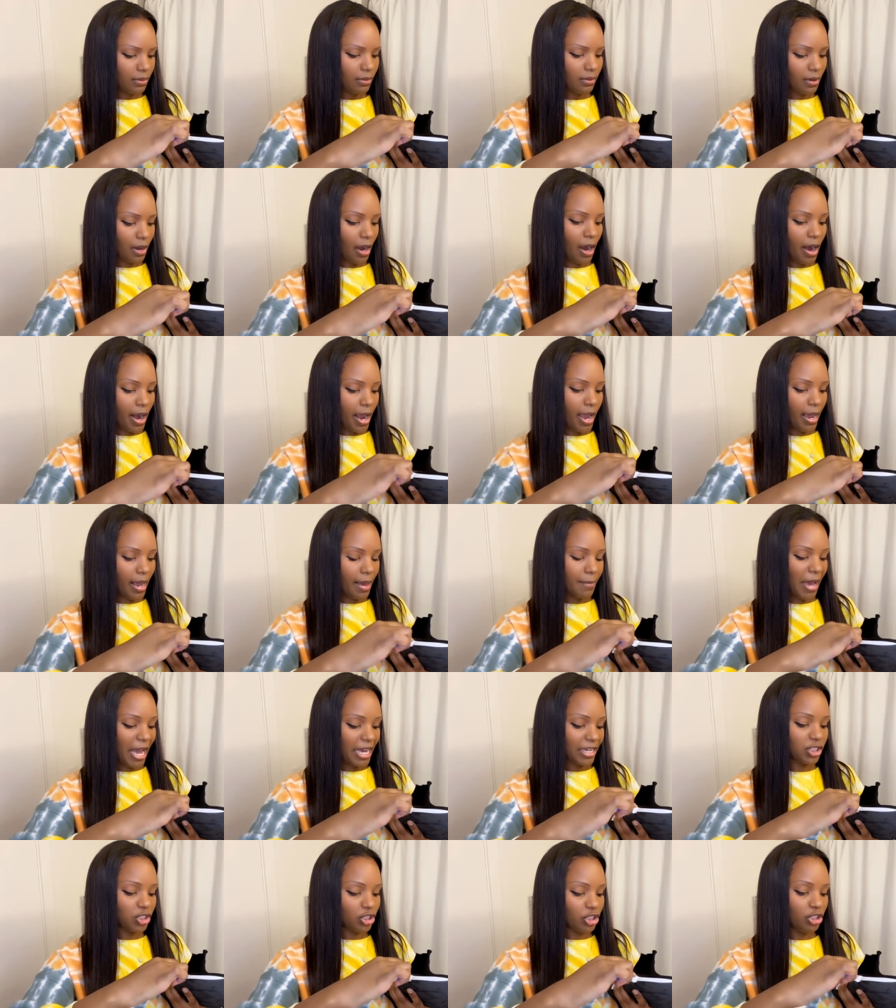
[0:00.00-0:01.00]
All right, I'm
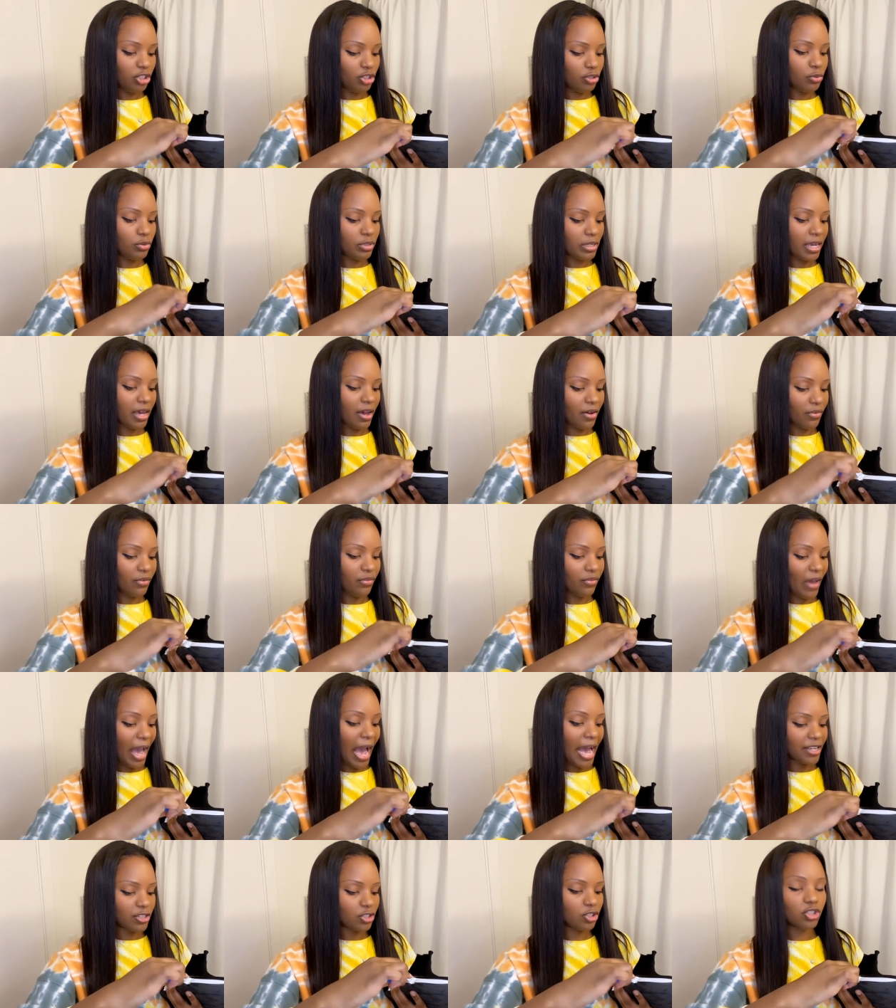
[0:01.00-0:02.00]
actually using a
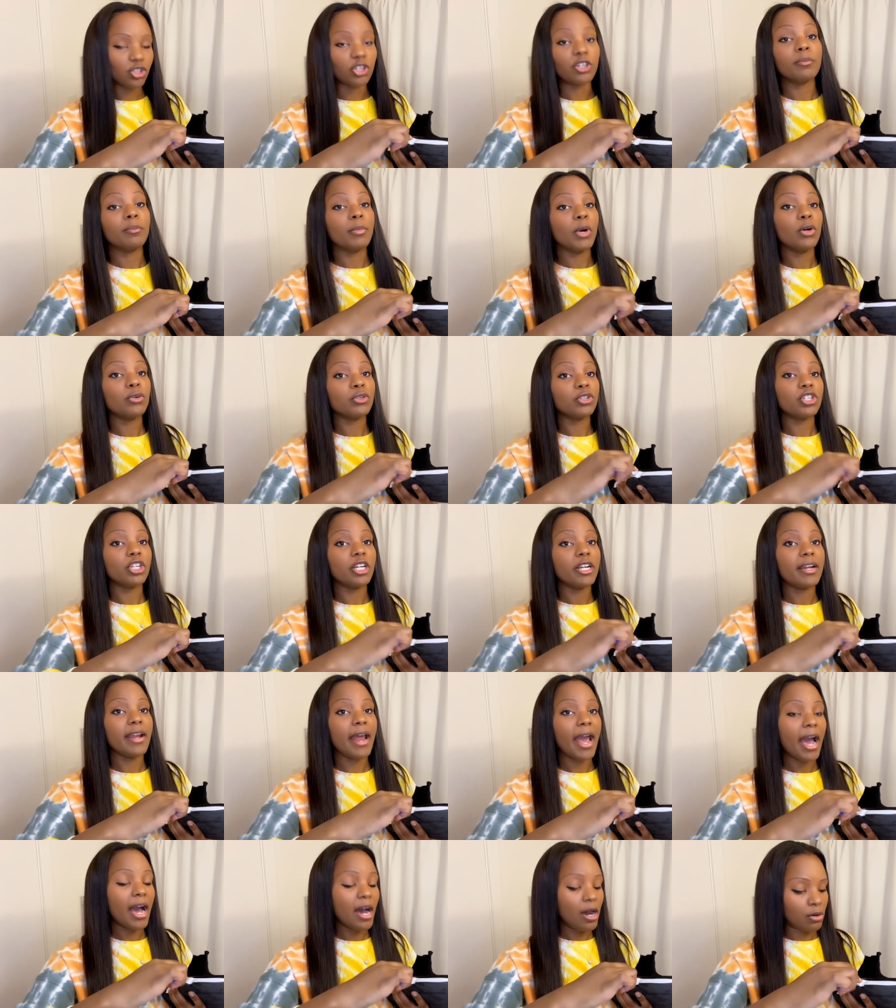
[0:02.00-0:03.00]
faster motion
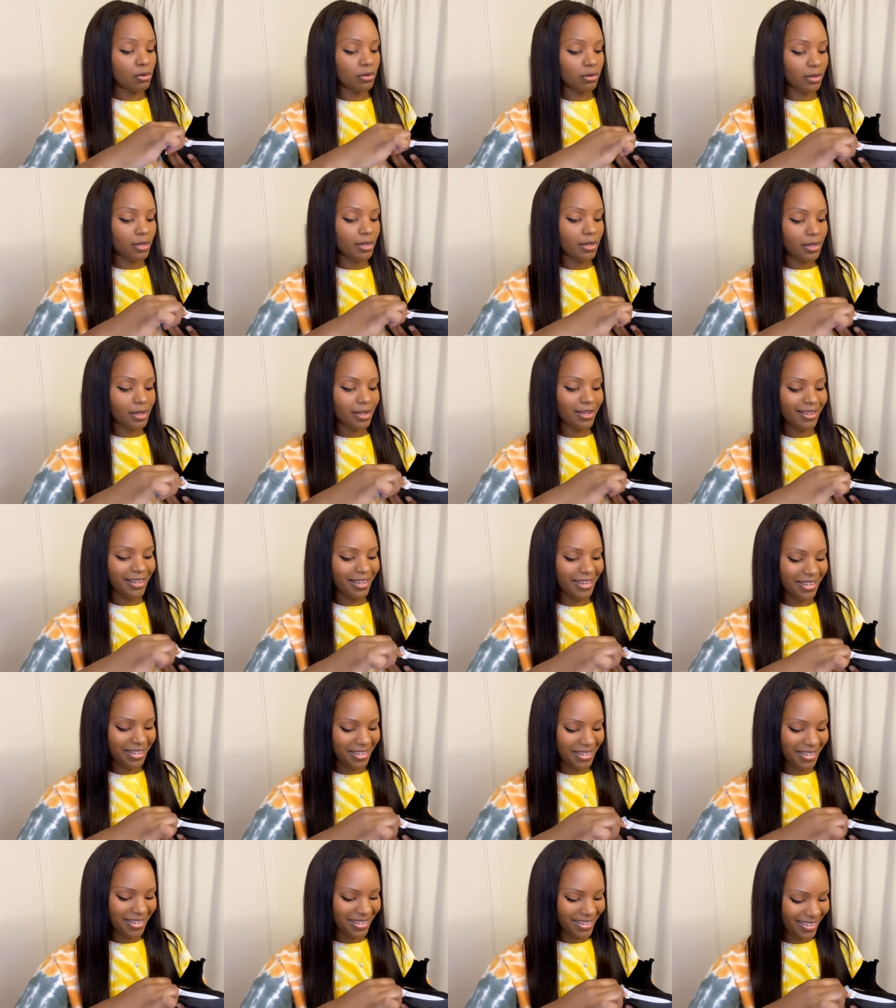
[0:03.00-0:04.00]
now
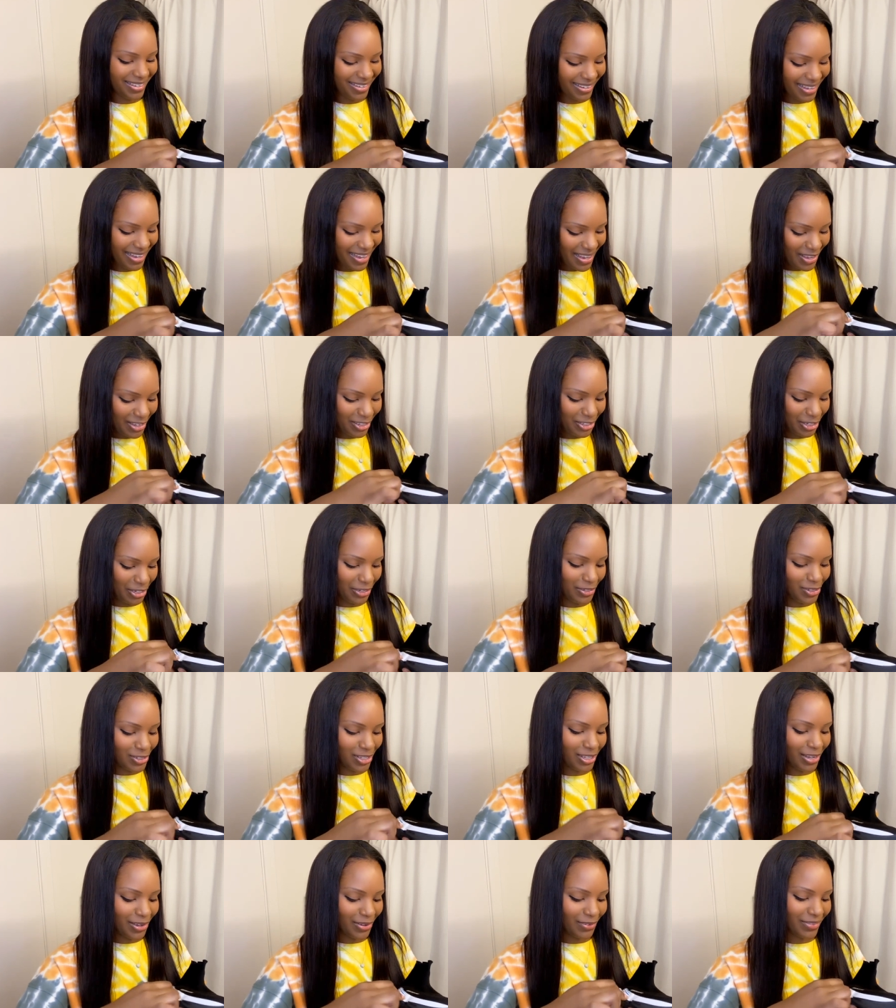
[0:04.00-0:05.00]
to
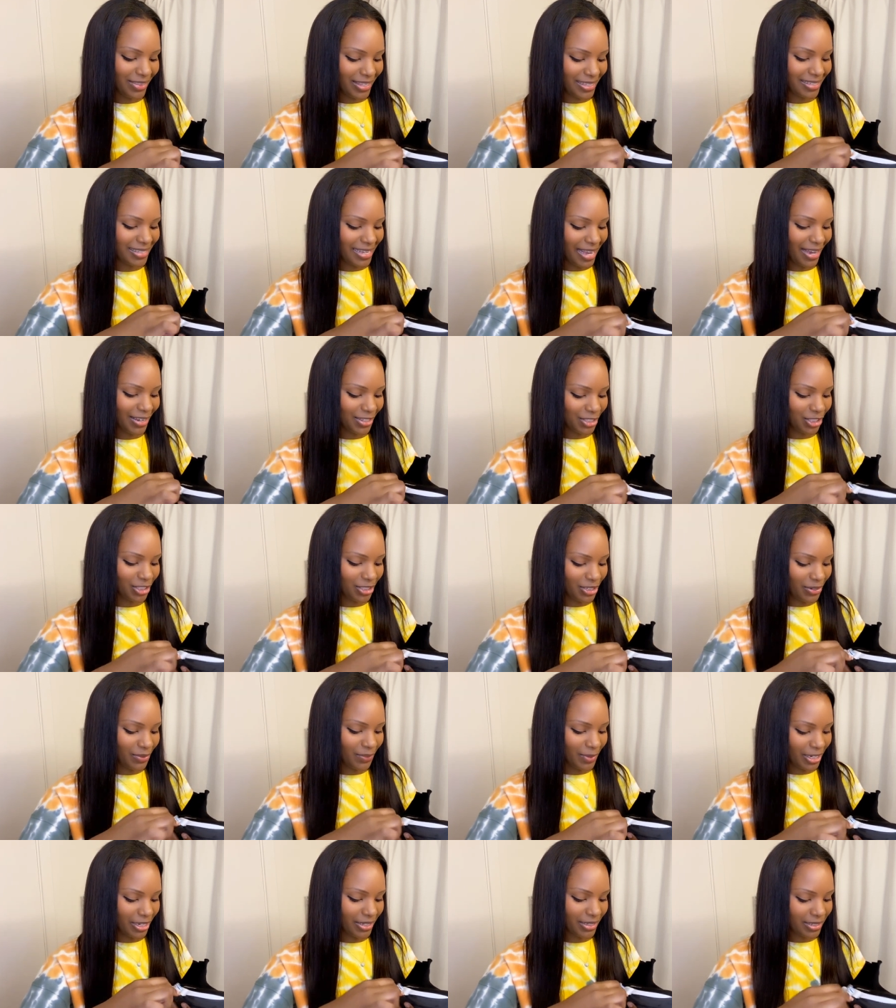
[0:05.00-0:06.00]
see if this actually
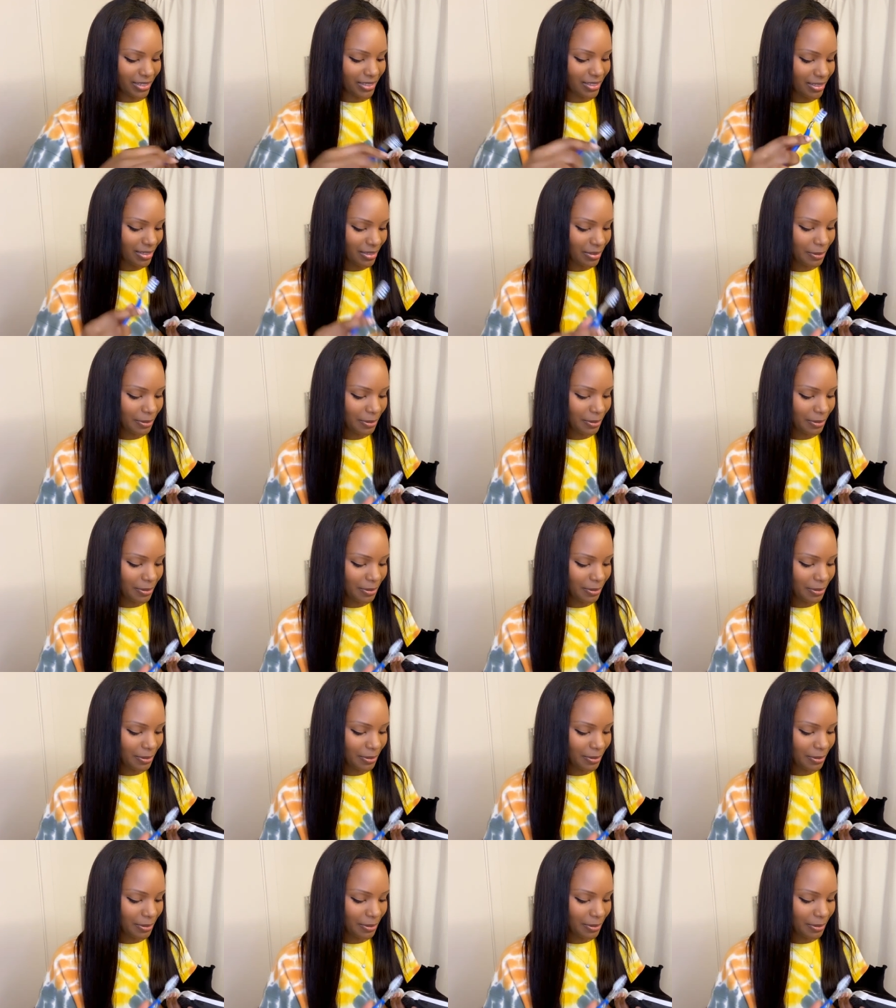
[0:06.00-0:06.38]
works.